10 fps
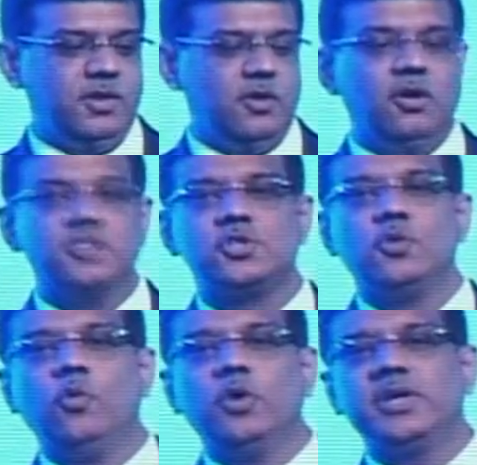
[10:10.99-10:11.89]
also
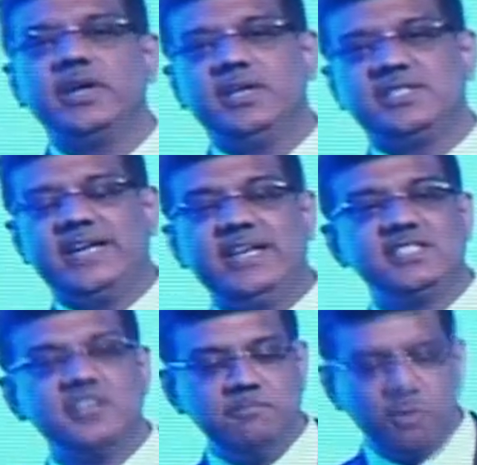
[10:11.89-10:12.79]
voted us as
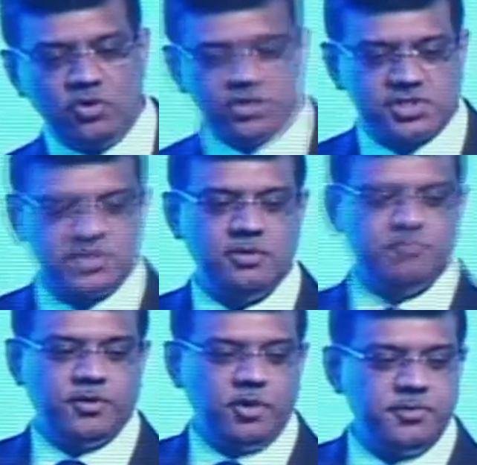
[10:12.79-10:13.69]
the most
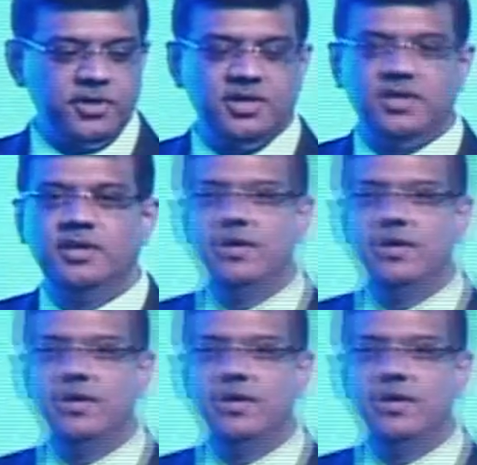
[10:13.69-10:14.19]
popular